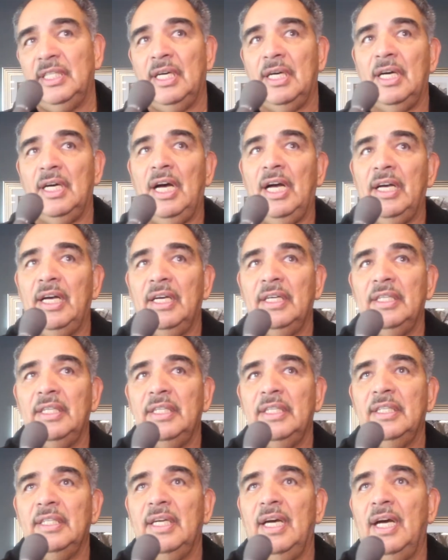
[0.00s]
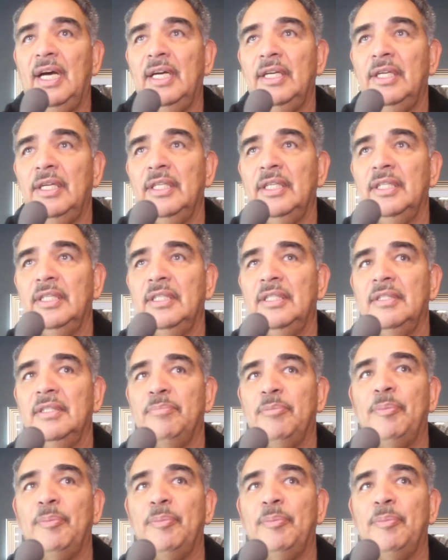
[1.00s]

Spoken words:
I